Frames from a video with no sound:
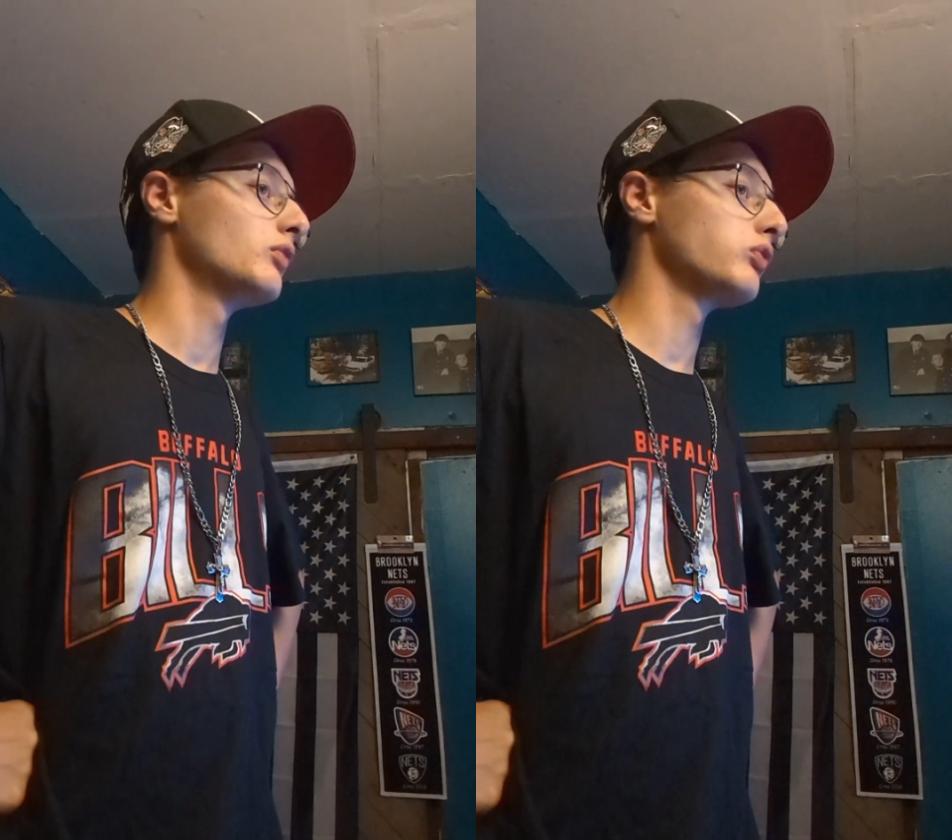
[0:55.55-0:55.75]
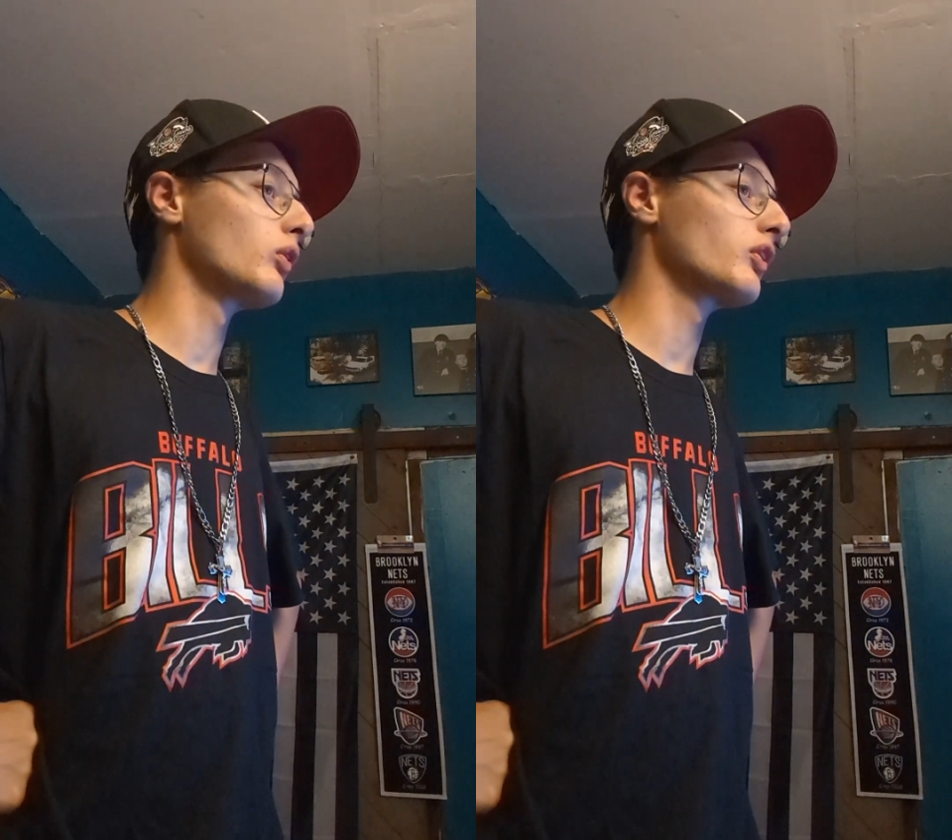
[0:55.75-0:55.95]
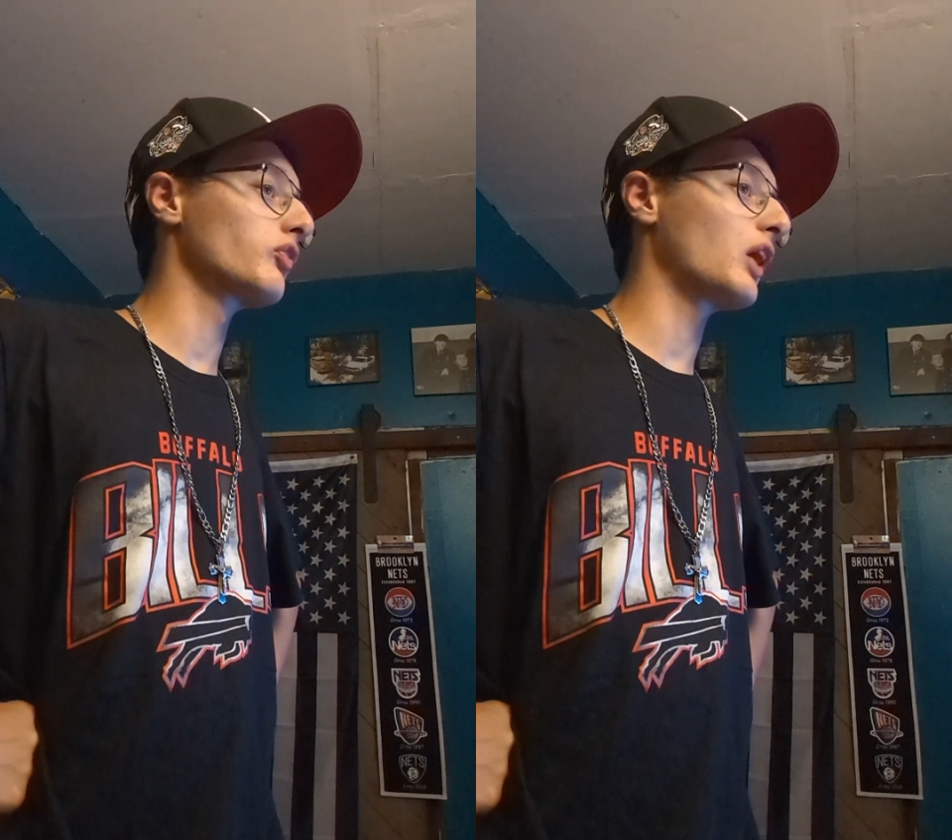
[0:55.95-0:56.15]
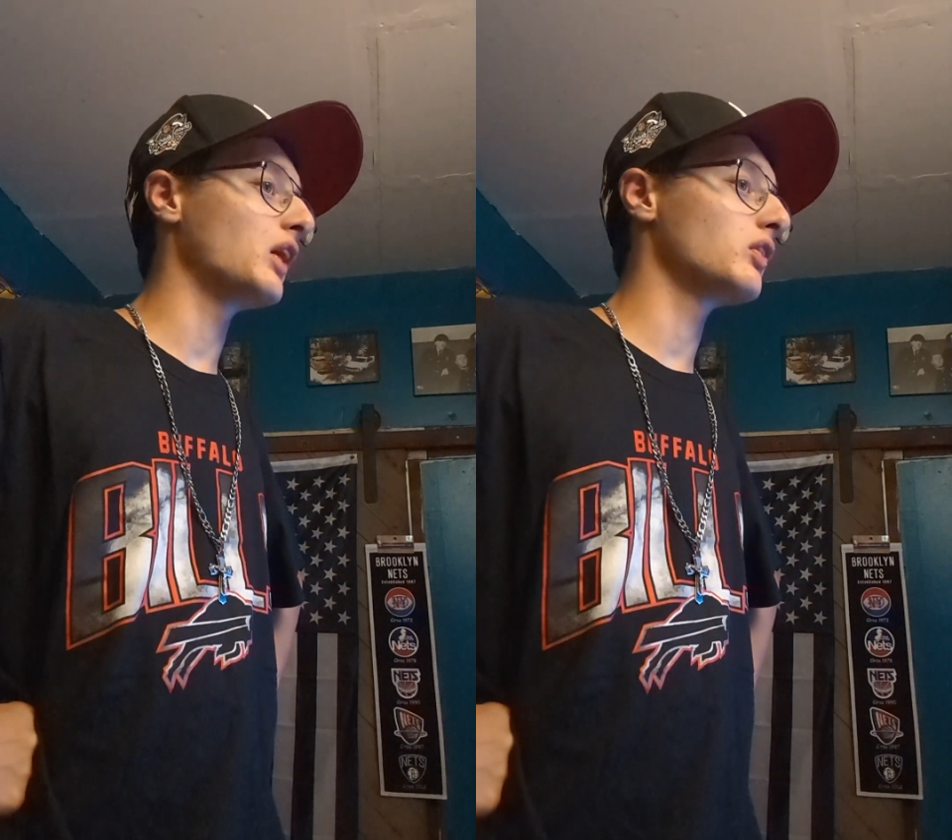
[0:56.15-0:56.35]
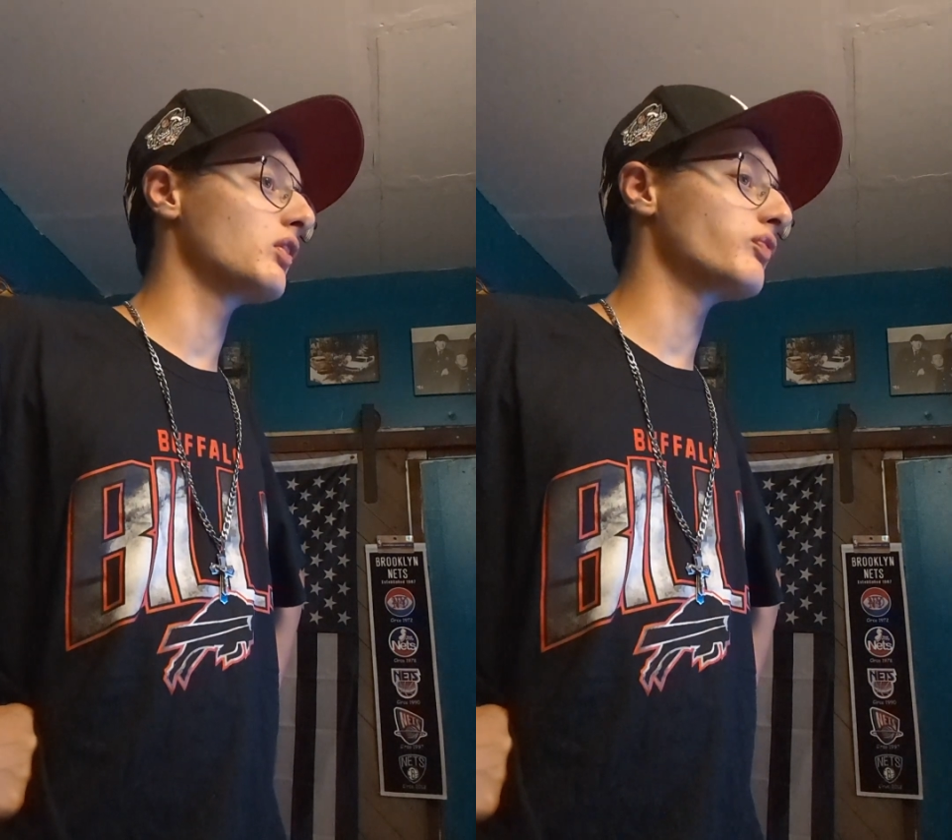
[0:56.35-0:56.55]
Florida
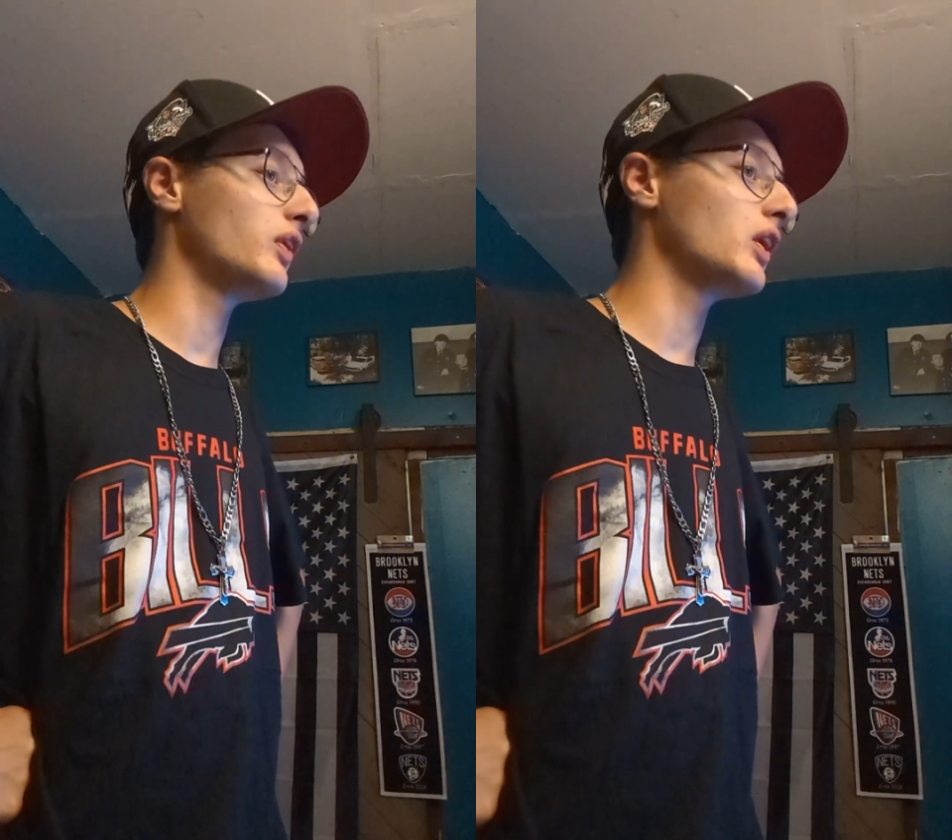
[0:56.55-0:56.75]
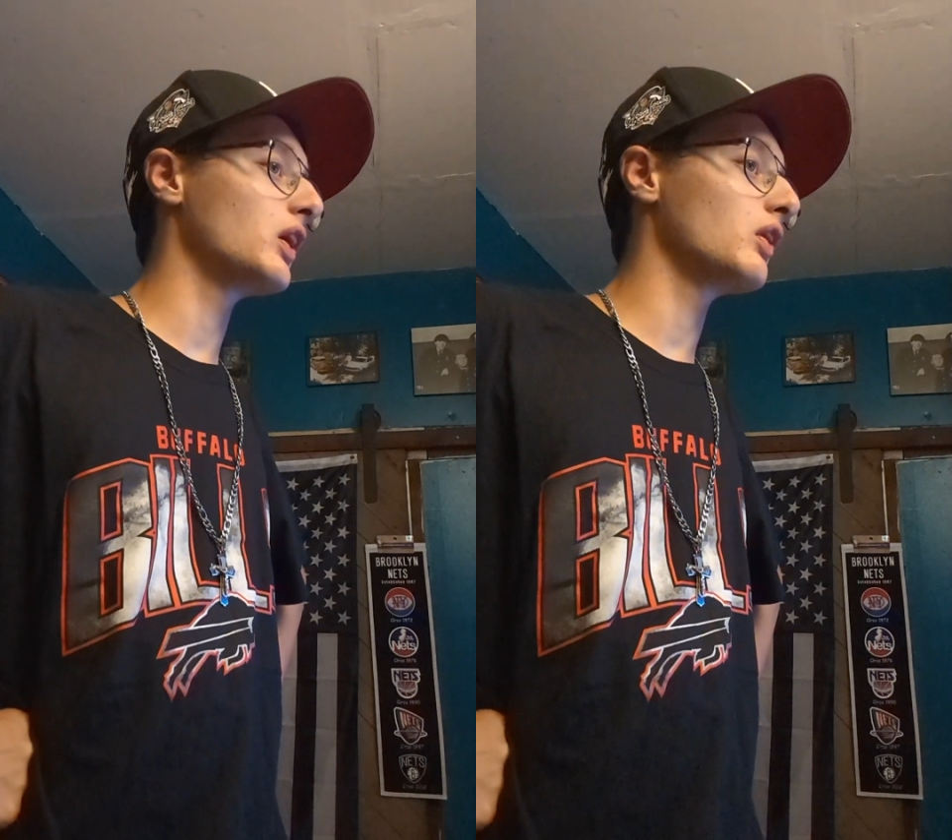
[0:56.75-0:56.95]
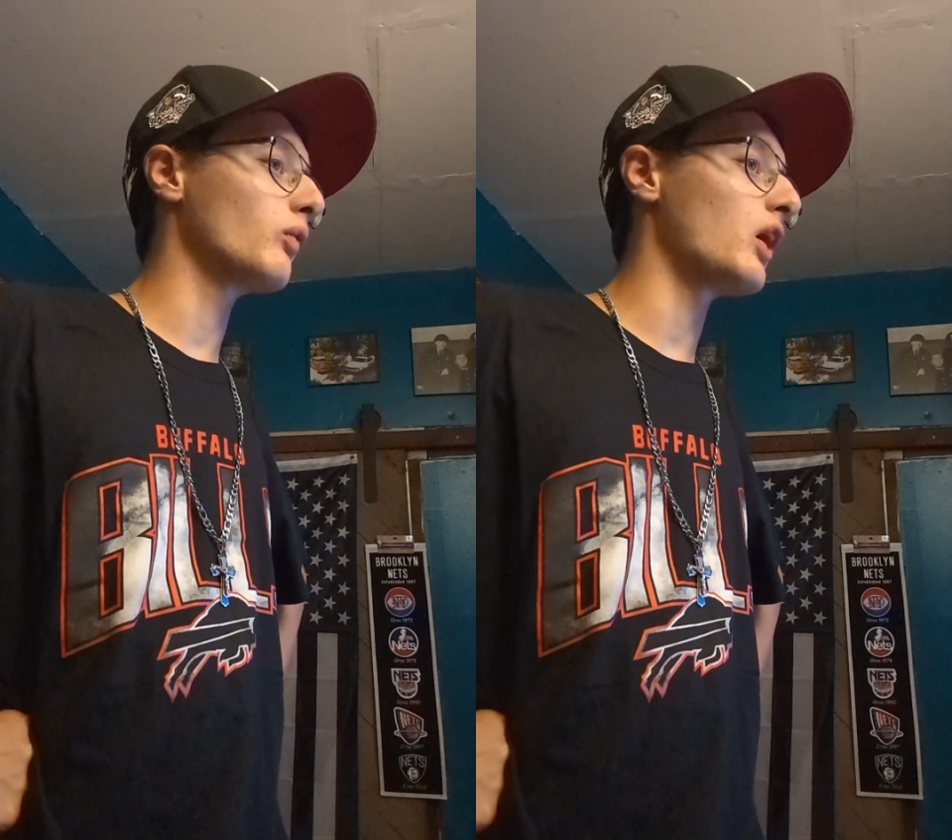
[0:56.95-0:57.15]
State defeated the